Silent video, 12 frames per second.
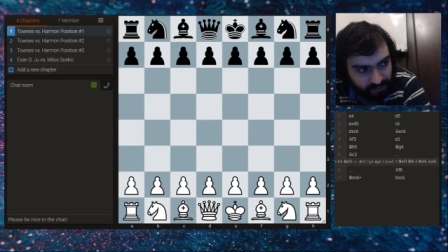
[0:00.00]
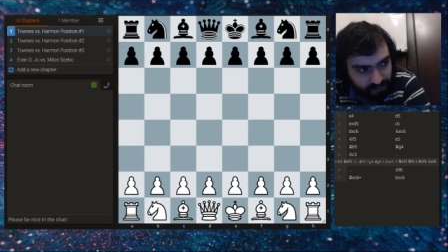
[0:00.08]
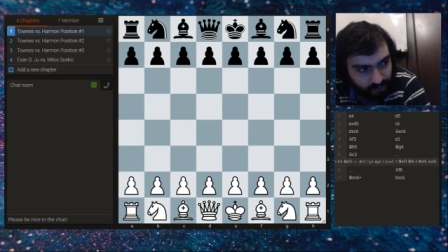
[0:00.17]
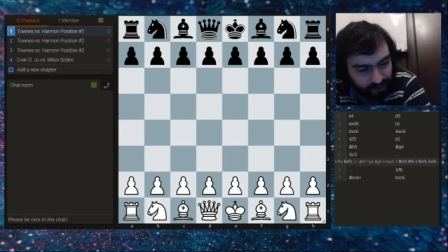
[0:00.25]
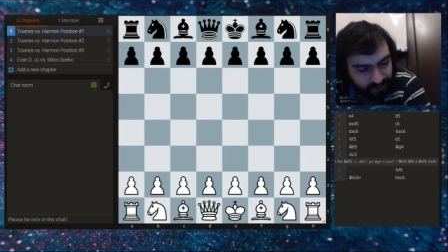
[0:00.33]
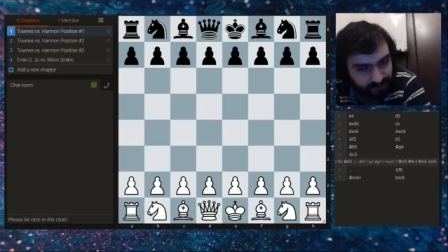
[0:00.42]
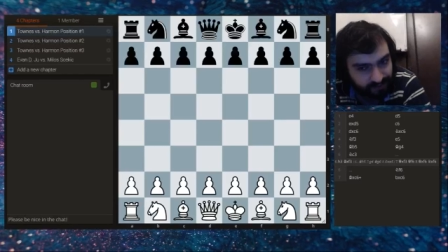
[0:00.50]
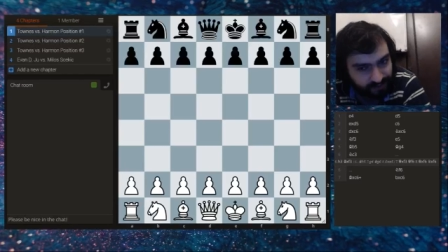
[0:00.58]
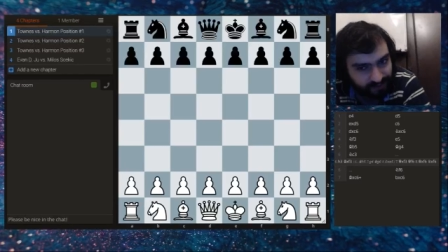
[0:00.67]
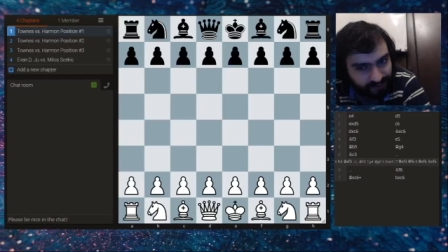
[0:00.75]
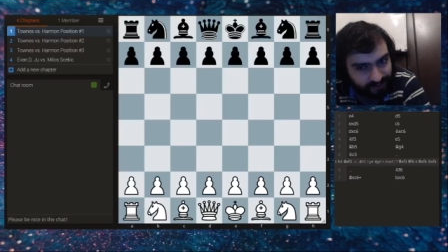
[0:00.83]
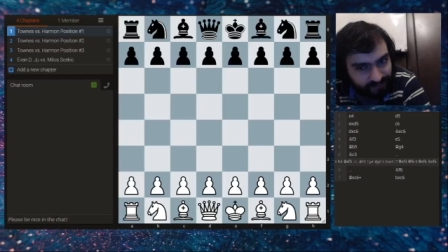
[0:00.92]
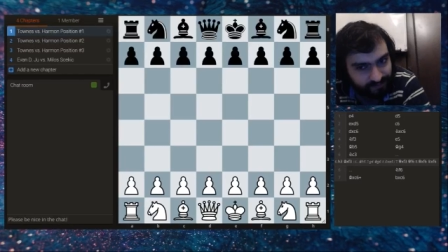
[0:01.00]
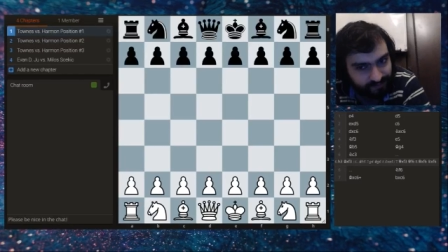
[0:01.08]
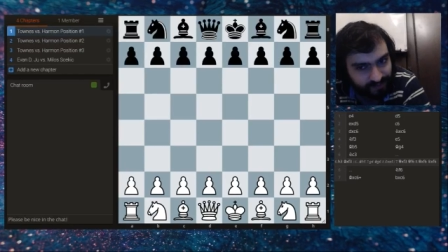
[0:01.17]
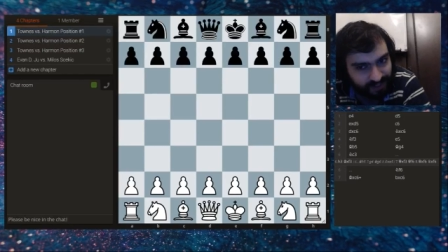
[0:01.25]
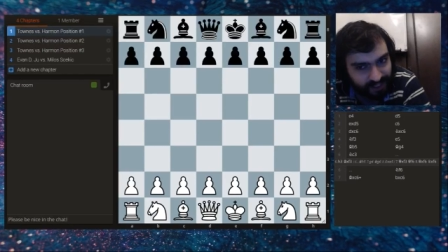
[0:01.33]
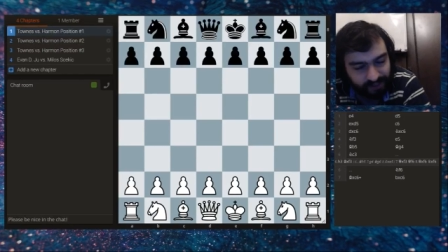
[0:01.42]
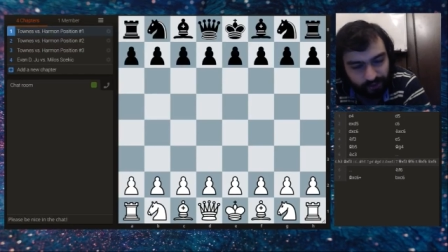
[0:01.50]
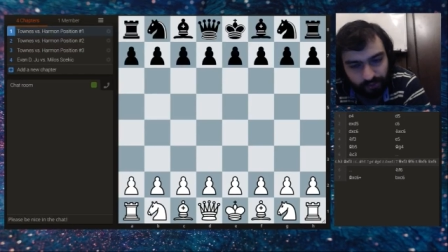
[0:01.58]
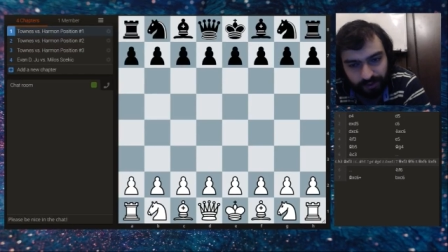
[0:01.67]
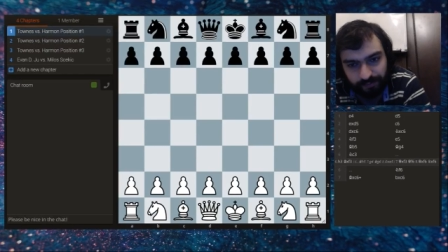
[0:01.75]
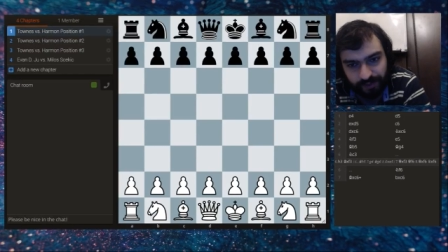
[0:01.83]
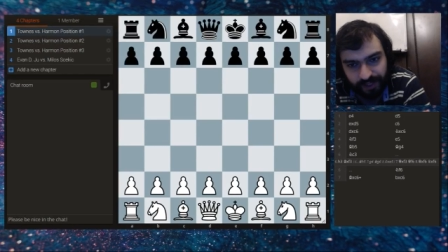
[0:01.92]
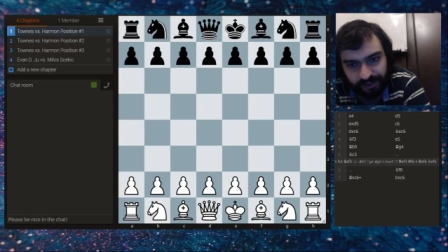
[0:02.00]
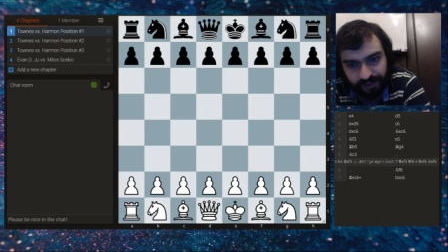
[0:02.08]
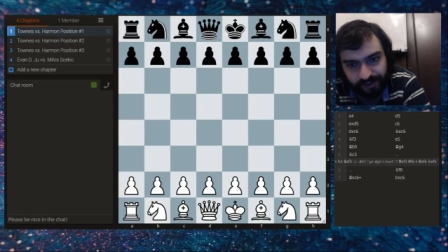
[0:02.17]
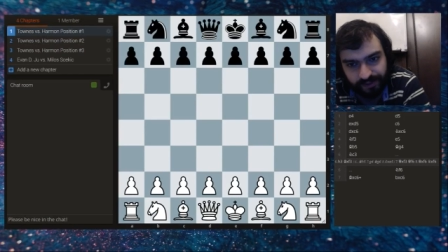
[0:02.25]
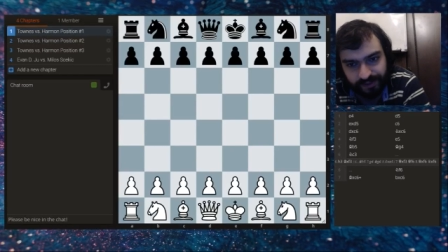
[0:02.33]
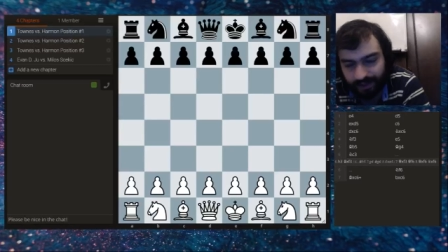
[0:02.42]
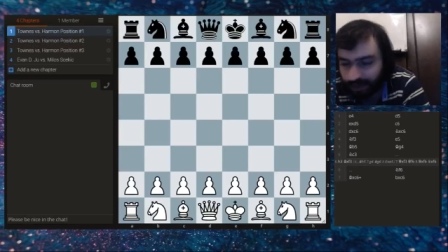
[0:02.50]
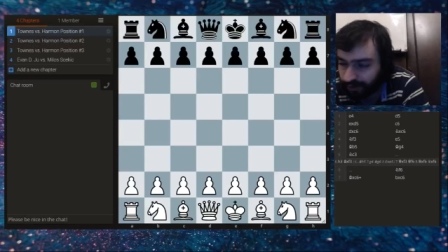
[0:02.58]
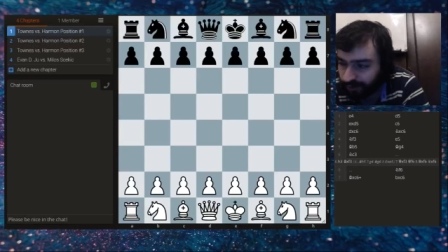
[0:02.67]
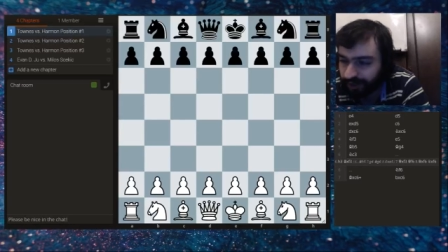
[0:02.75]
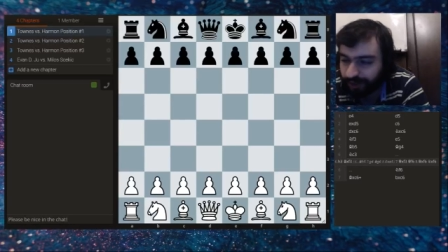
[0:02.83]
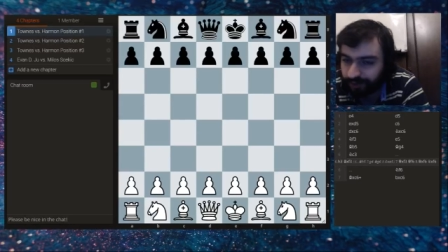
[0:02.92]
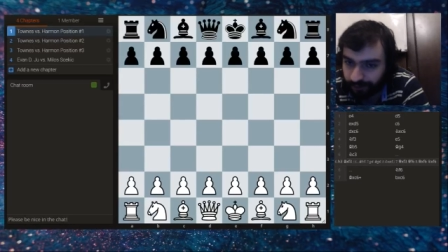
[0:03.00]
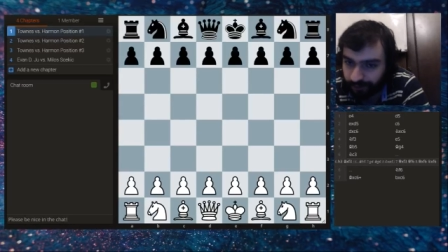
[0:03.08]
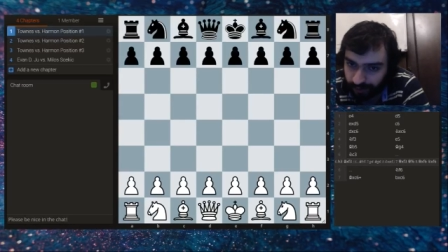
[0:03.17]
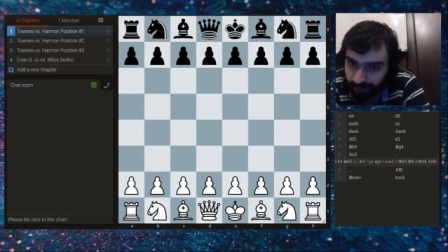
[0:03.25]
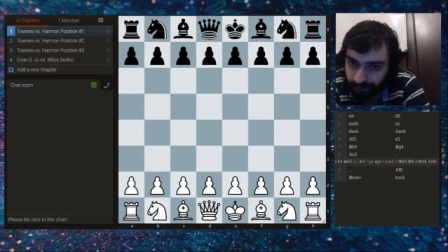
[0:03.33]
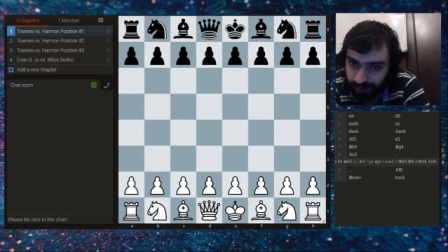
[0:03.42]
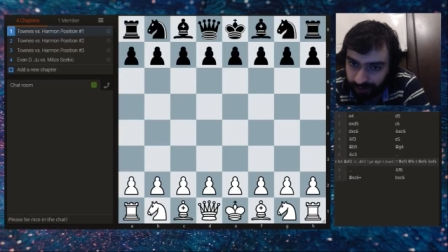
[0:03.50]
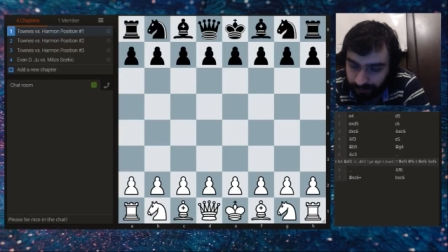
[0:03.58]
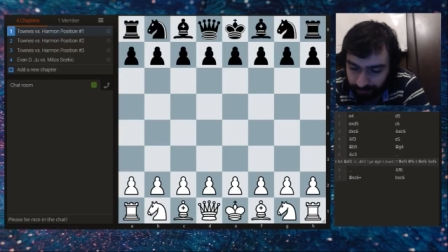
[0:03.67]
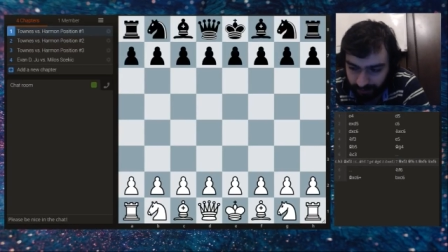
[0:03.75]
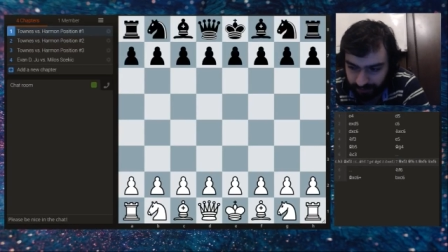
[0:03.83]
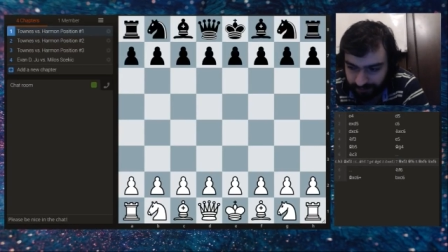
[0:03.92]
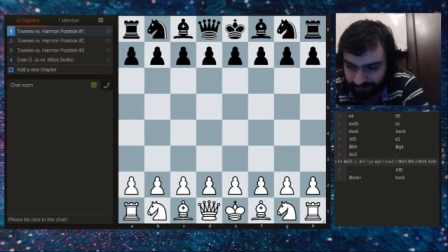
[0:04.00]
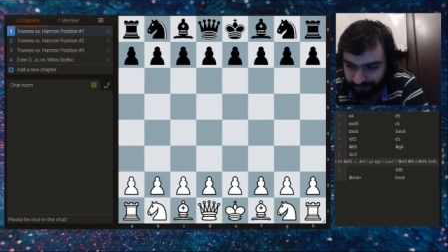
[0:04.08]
but casual players, they're there, but